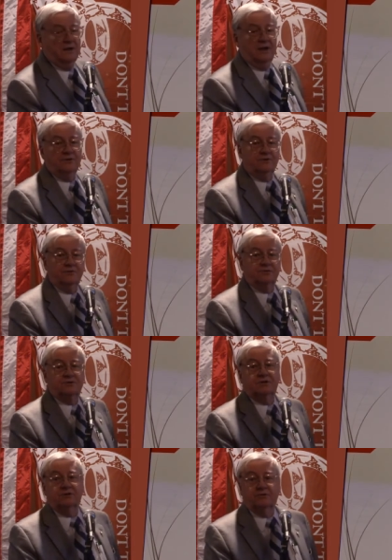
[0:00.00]
and they're
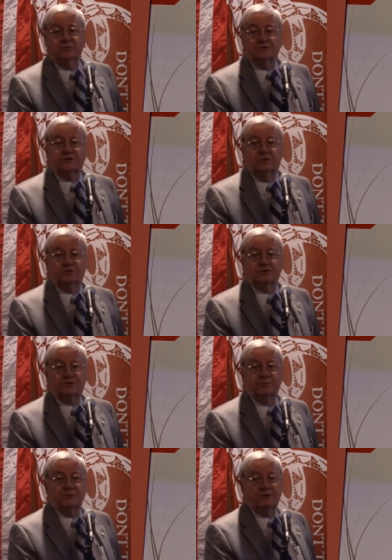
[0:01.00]
using their own
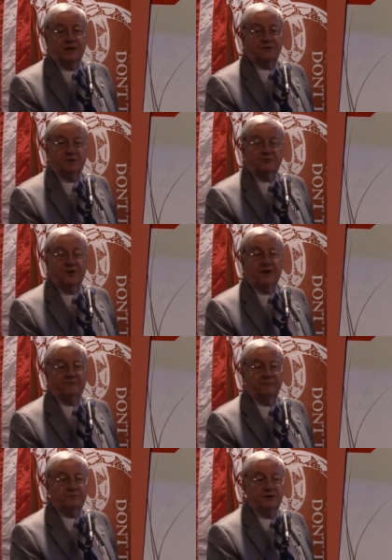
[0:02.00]
soldiers to protect the
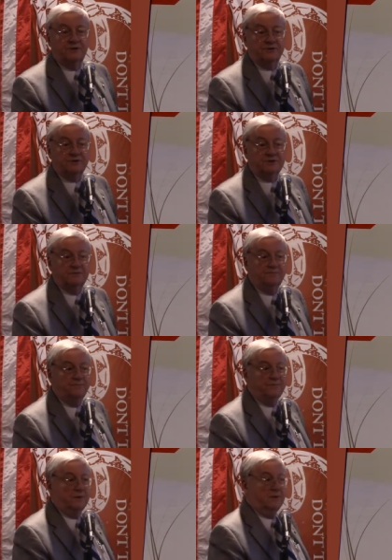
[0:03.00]
track from terrorists.
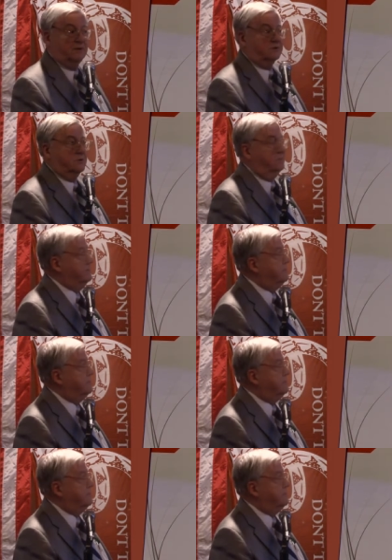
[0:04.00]
So what's